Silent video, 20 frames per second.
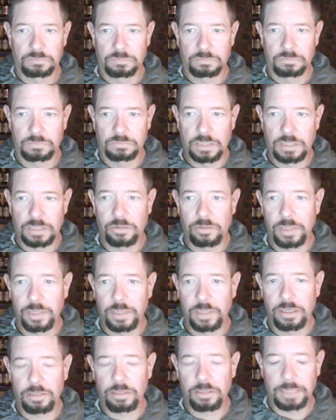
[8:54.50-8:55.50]
don't know what
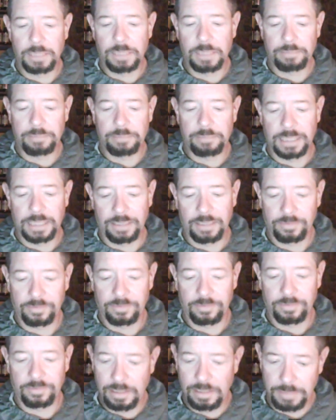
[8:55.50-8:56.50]
you heard about that, but I guess
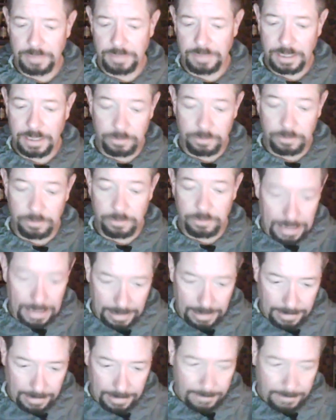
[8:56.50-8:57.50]
it's common knowledge. But I,
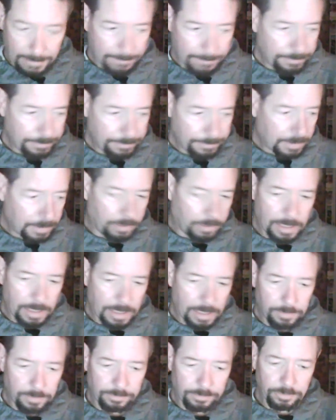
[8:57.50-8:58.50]
yeah,
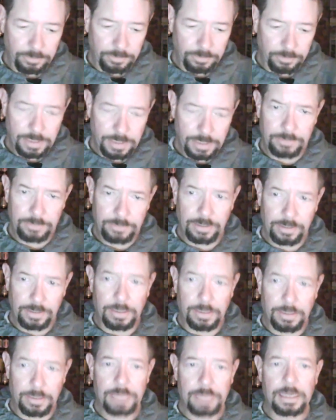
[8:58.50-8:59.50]
we used to do hangouts
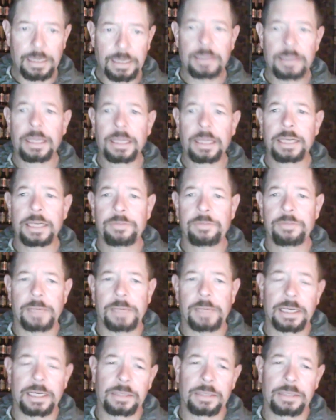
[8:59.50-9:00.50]
together. I, I like
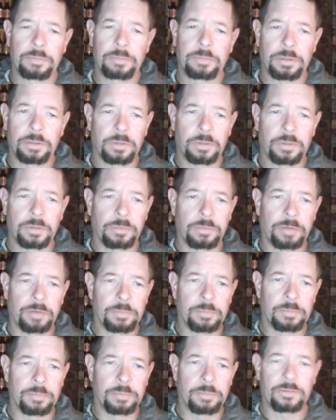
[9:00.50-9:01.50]
everybody in the beer world
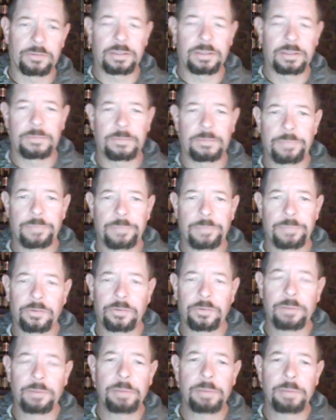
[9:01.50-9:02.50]
pretty much. Now, there's
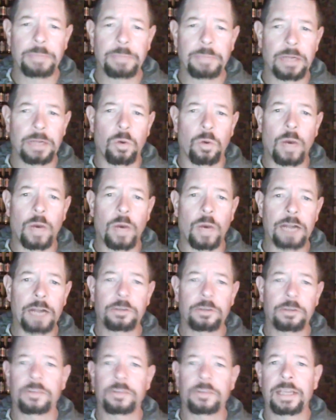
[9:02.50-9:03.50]
some people I don't watch
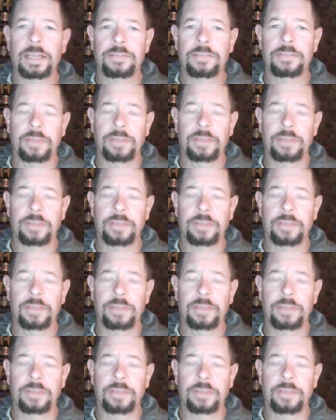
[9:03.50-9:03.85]
because I can't stand